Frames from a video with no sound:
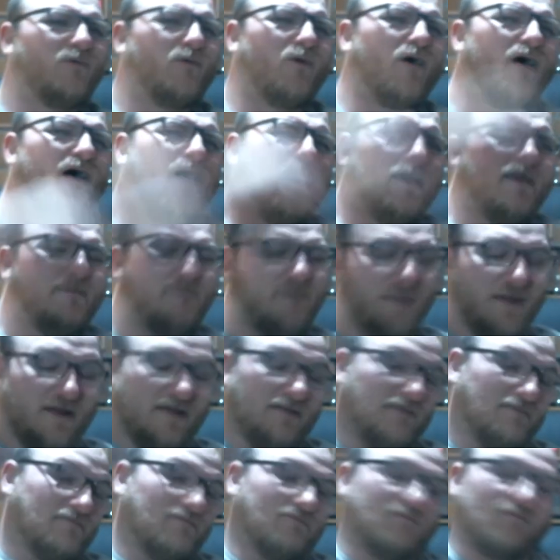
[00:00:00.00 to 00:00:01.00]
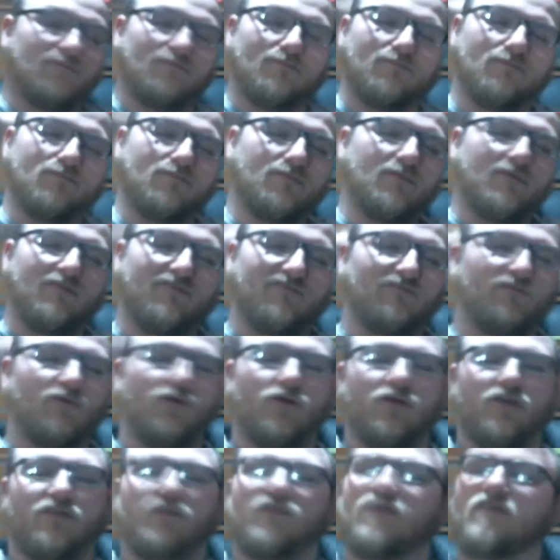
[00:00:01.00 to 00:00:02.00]
Why? But it was
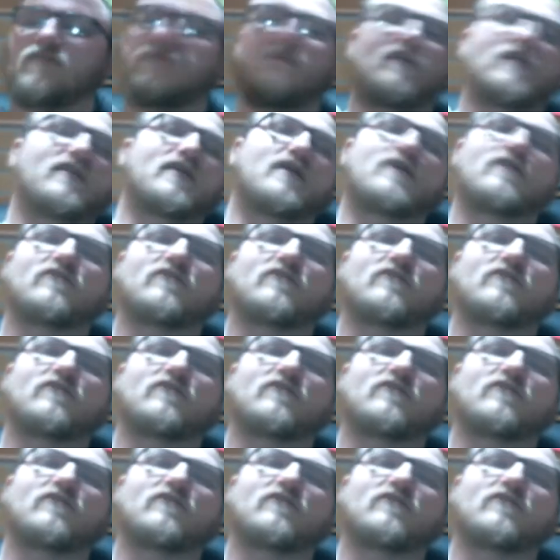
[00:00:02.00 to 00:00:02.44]
morning TV.